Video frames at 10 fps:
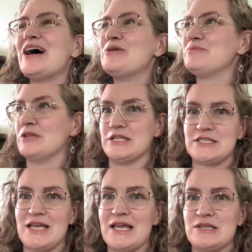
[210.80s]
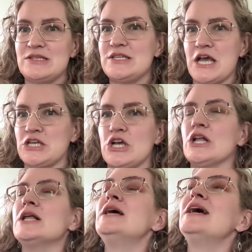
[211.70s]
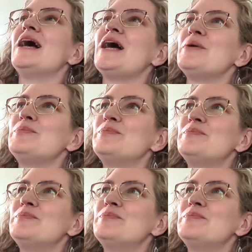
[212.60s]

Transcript: um, let's get technical. Uh,